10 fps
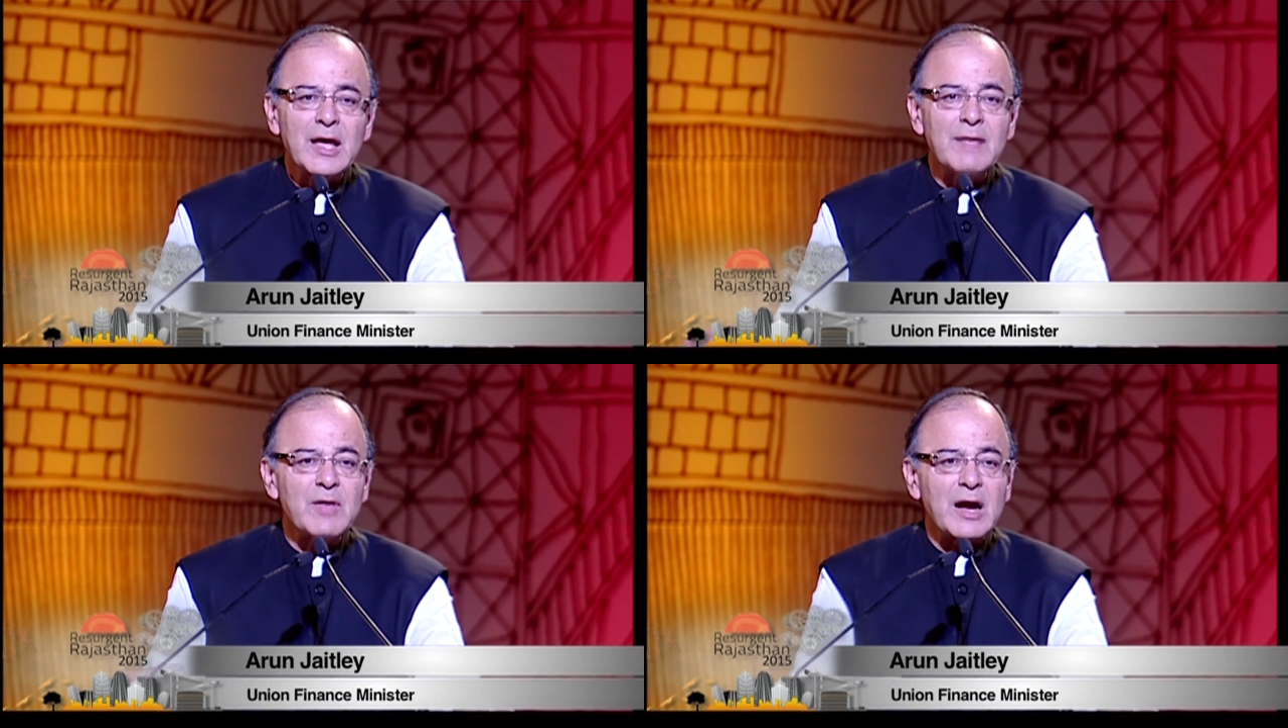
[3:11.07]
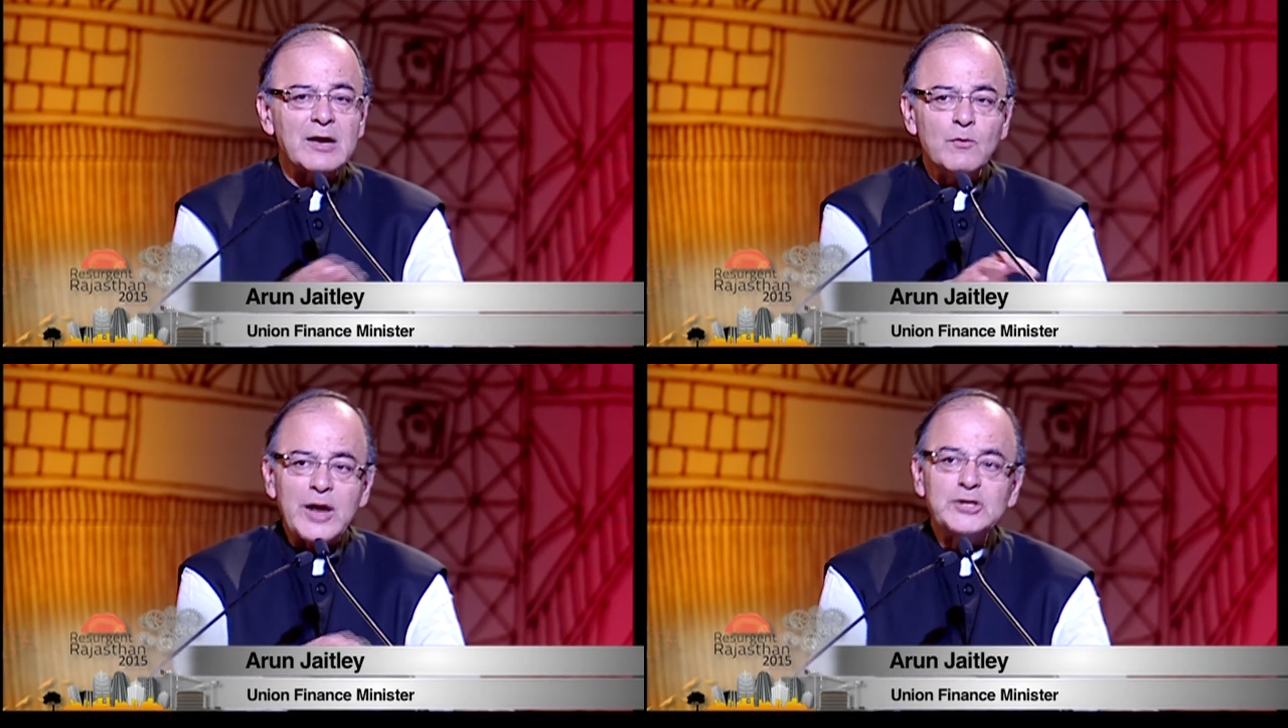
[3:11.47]
in the
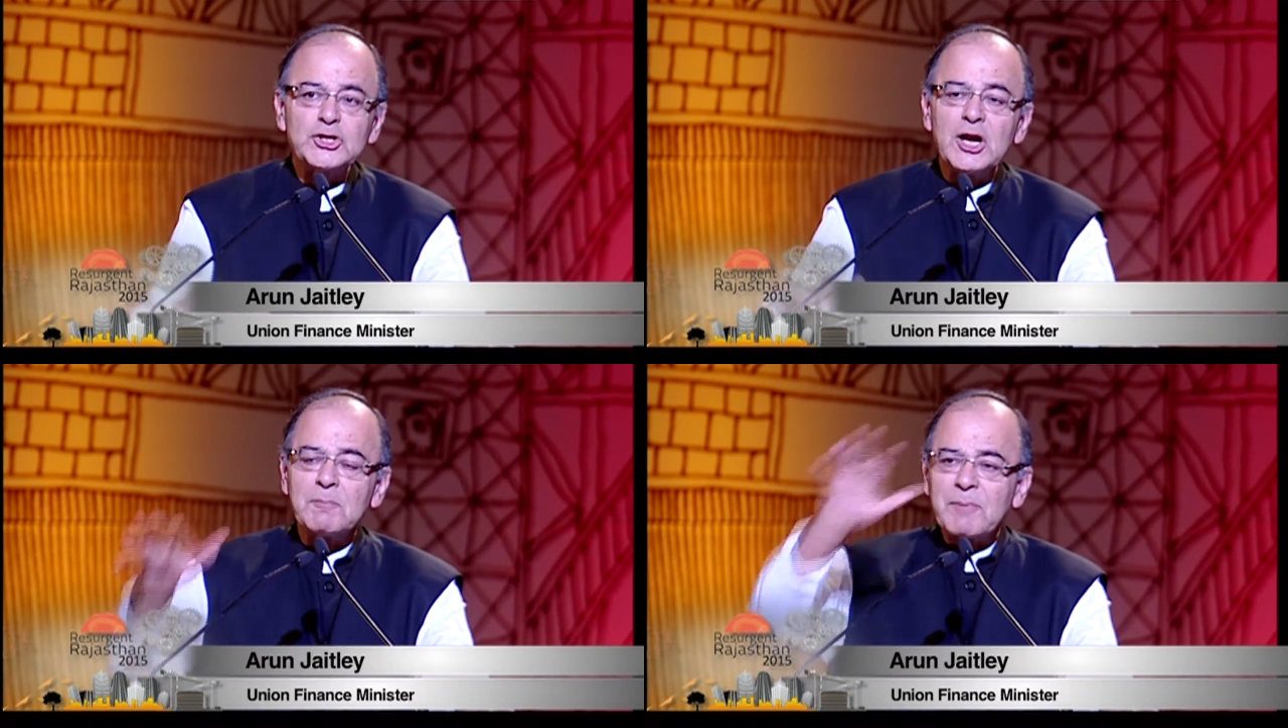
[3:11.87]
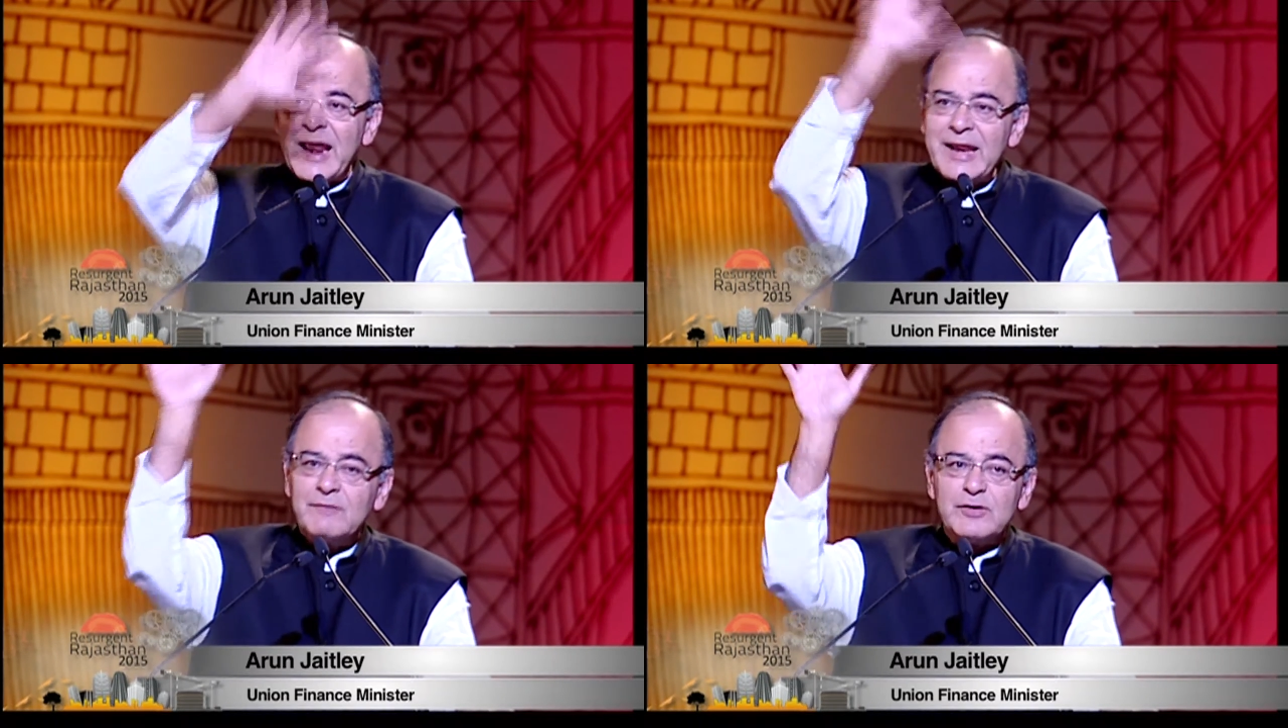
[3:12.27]
conventional
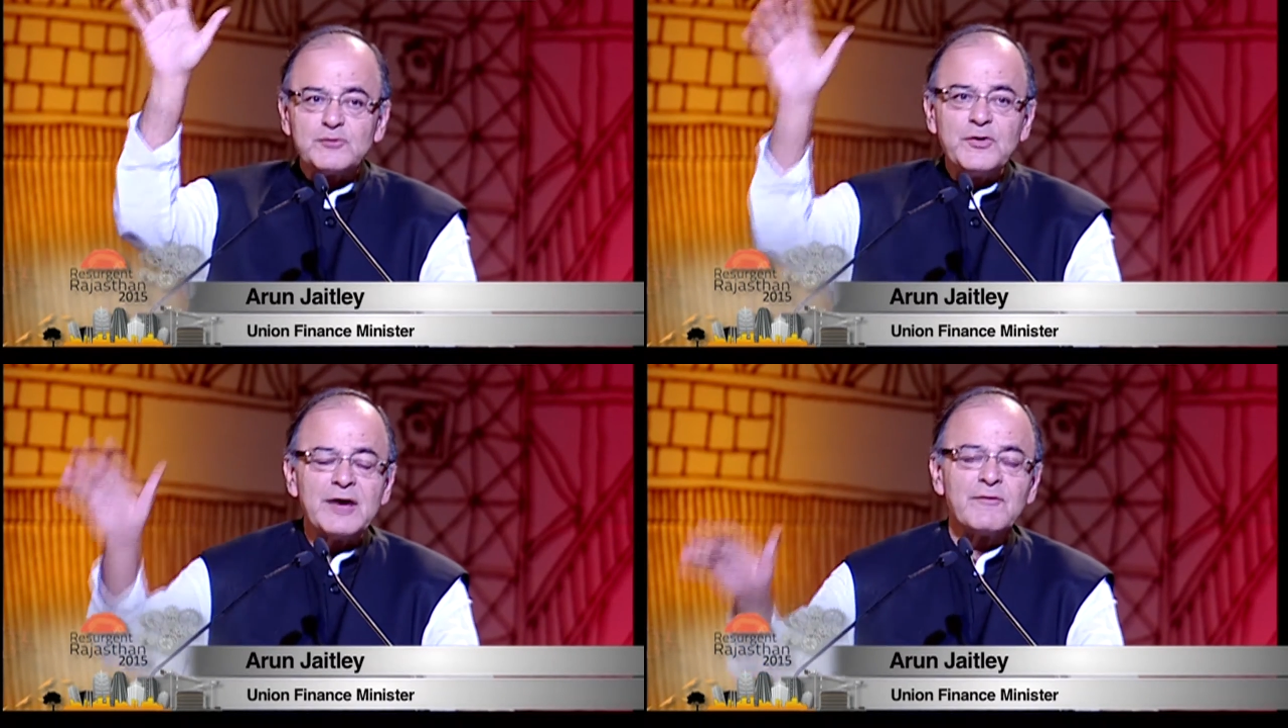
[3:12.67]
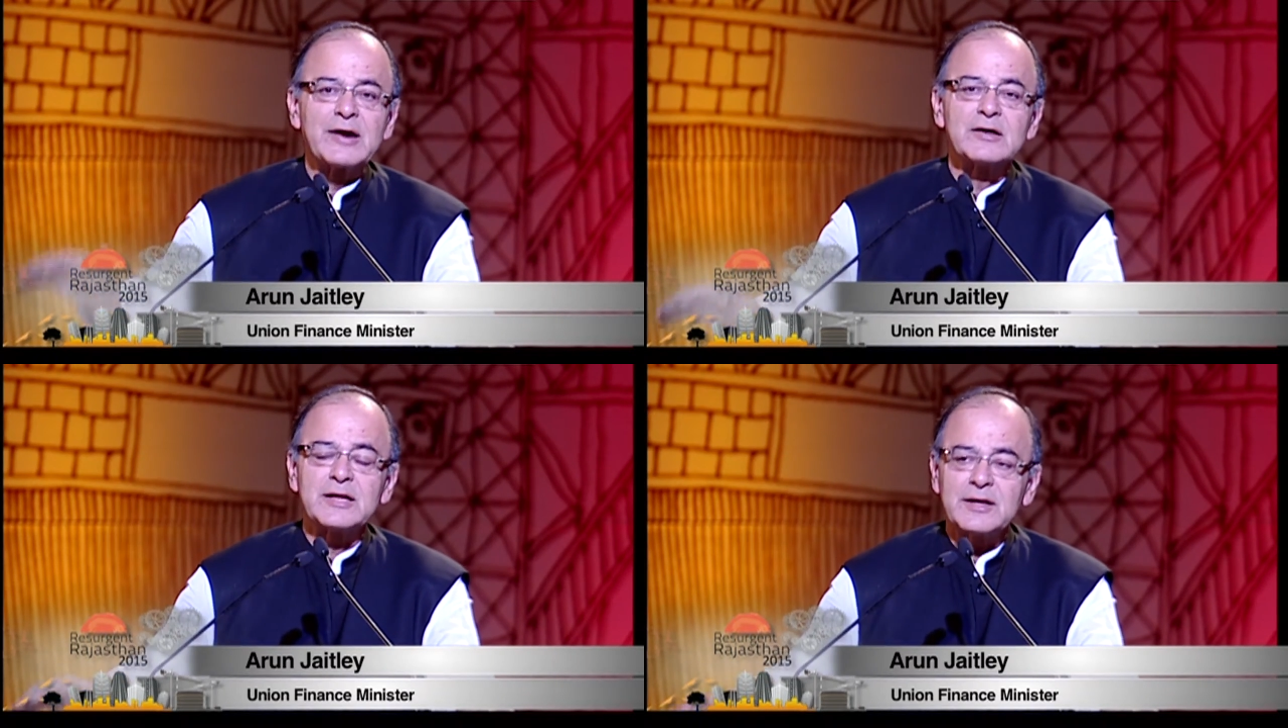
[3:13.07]
planning which we have
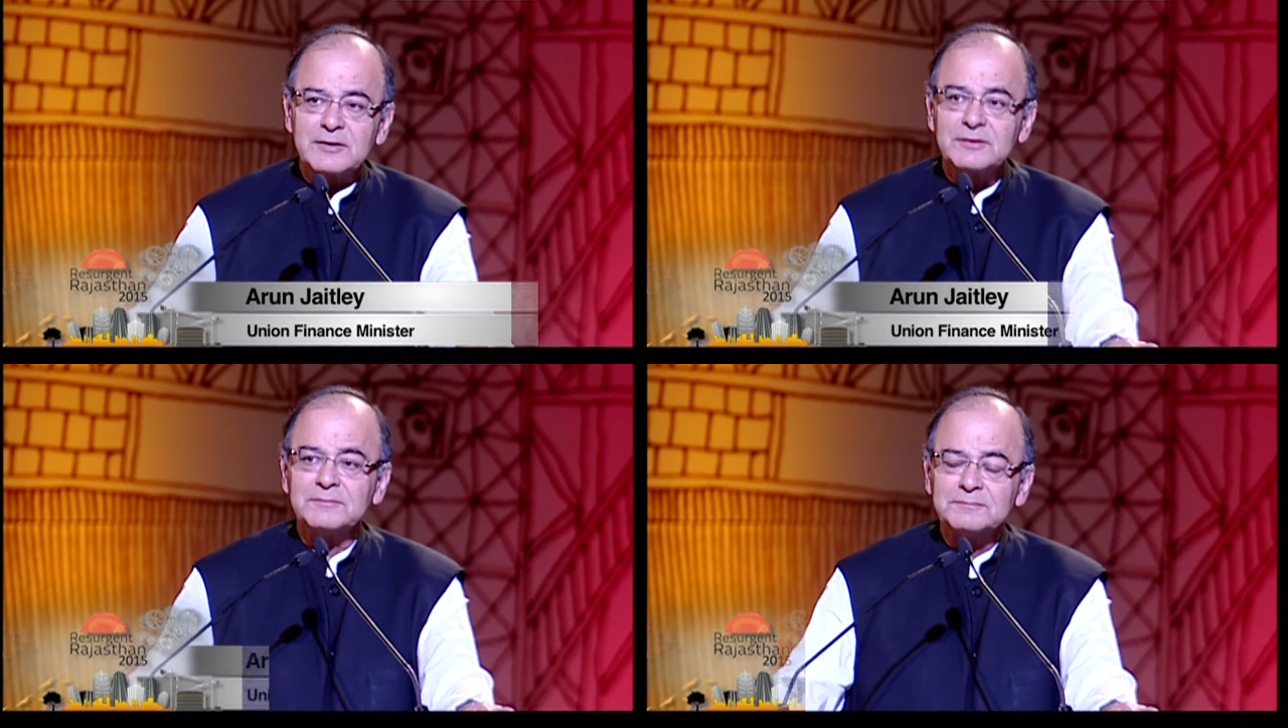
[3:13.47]
undertaken.